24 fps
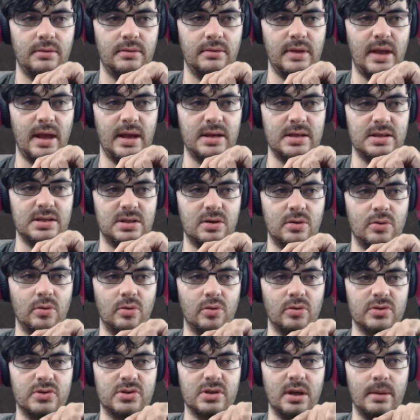That is
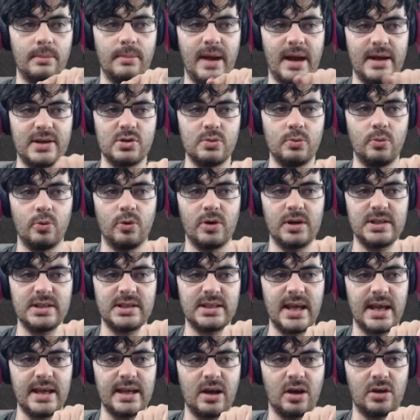cool. So imagine
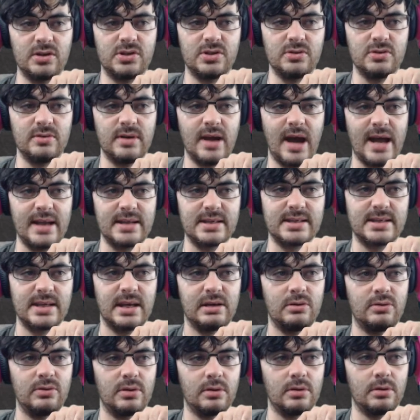ones that do not
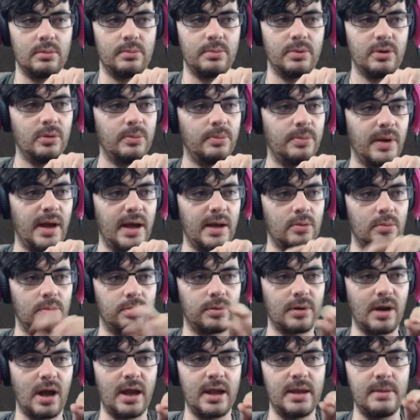say who they were built by were
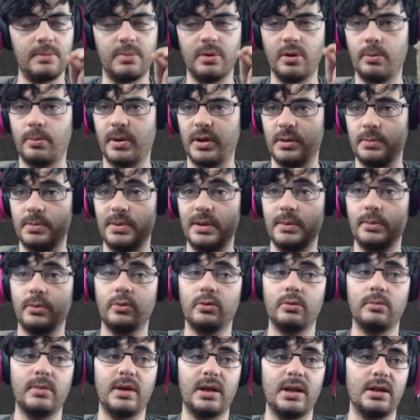probably built by the people
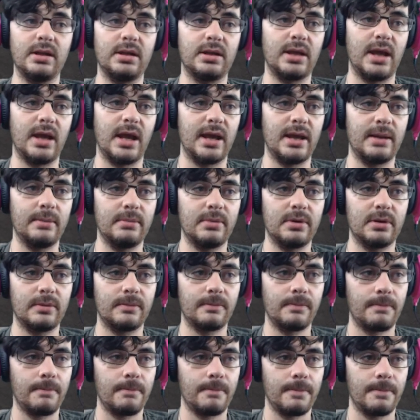who made the game.
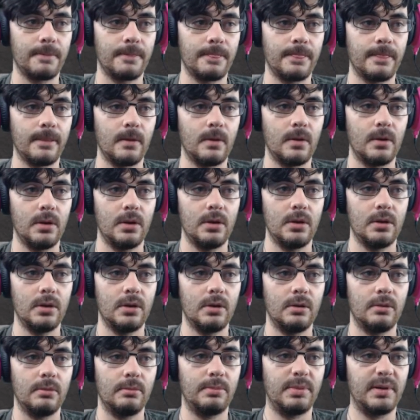
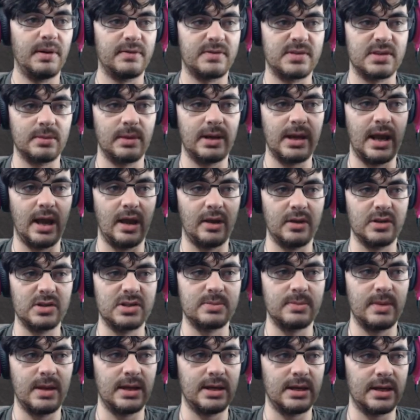But if somebody
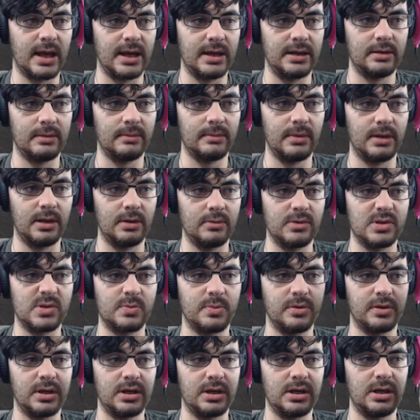else made an item and it was
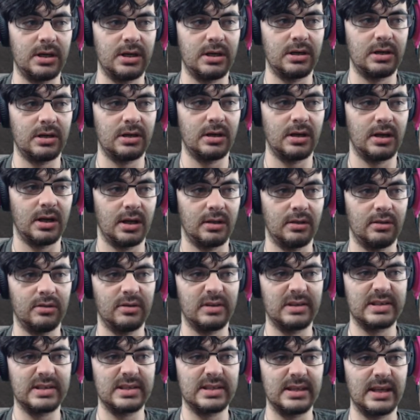put in here, it
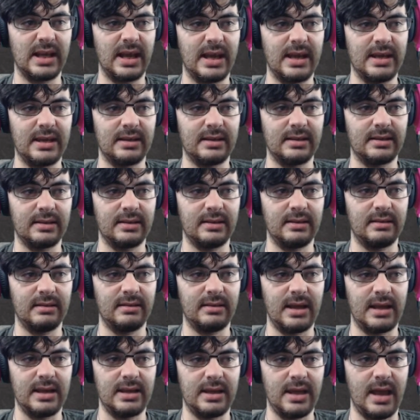looks like
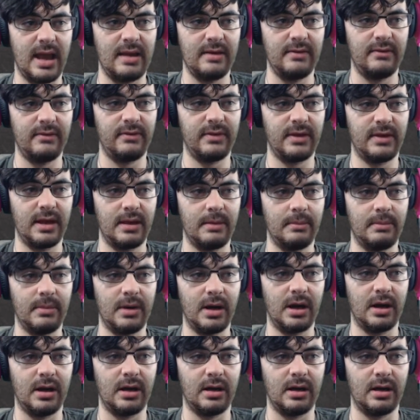they gave them